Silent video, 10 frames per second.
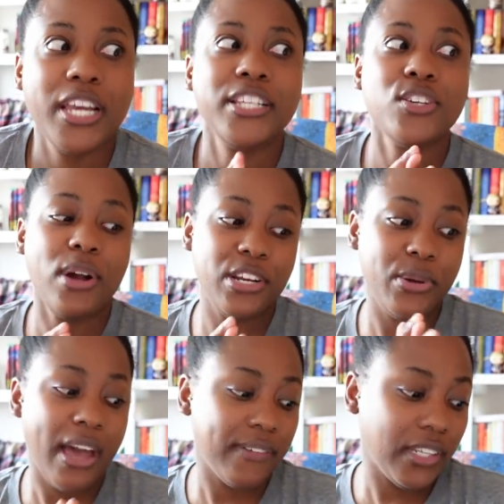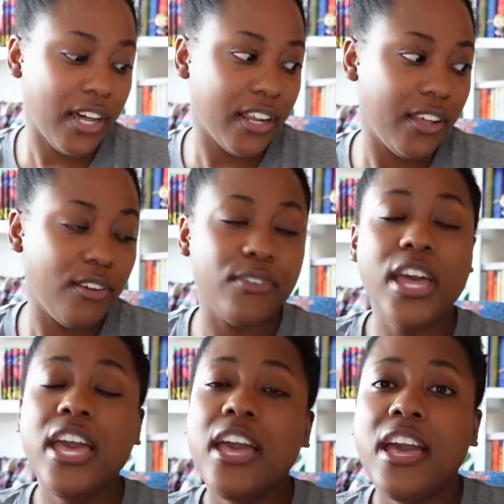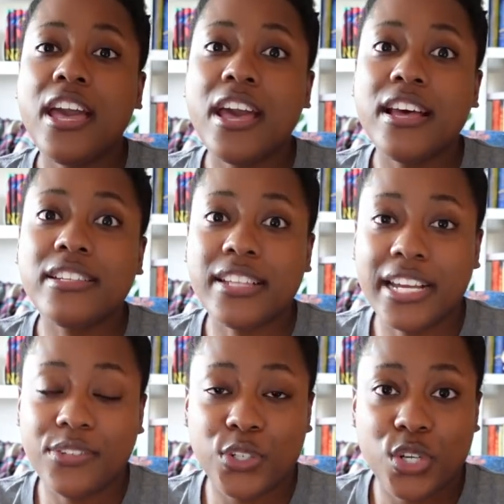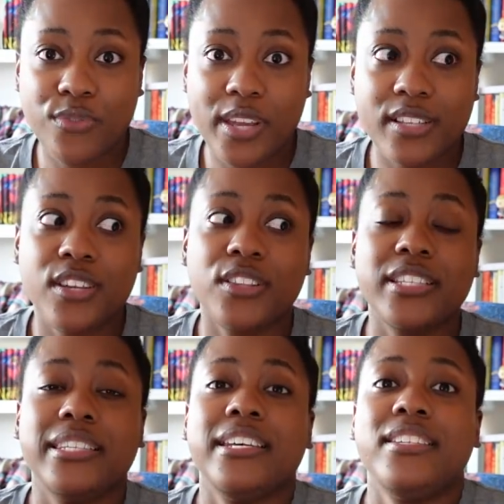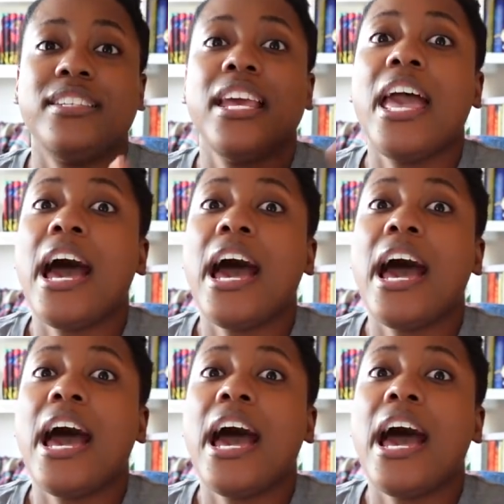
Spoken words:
So I do have a lot of science fiction and fantasy on this list.